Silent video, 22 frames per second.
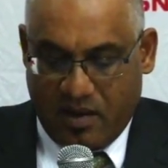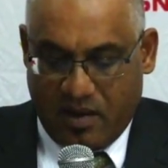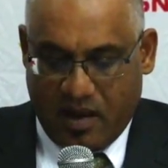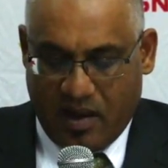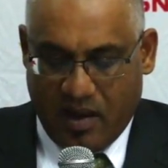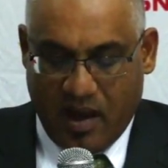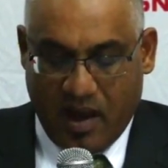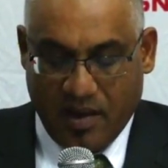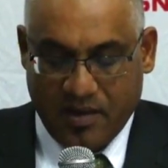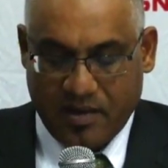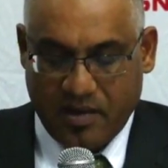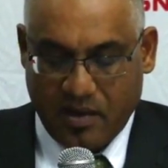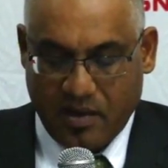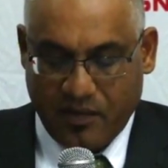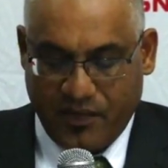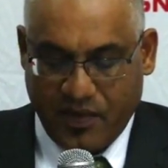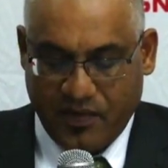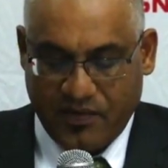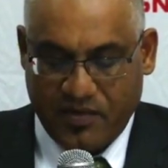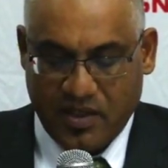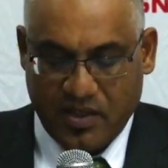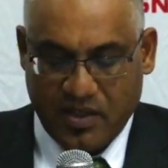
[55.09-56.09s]
one hundred
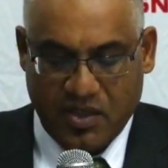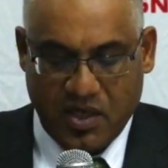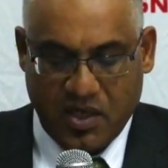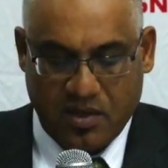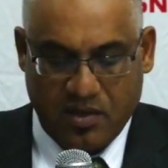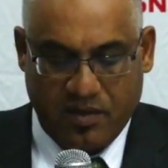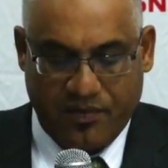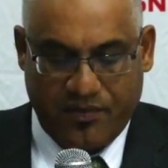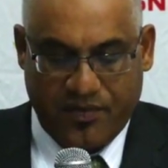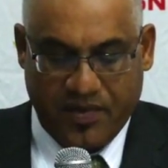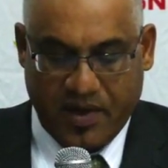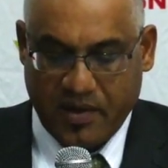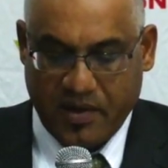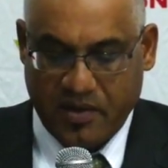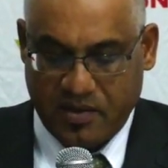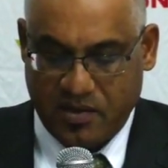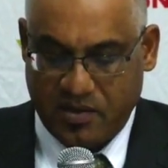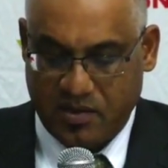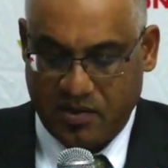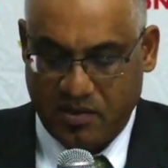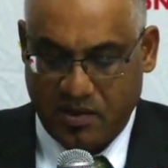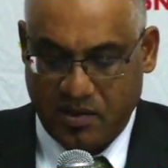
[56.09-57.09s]
fifty general
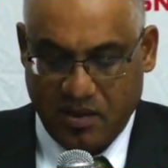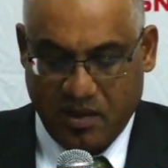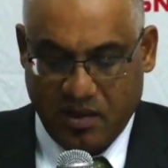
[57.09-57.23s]
freight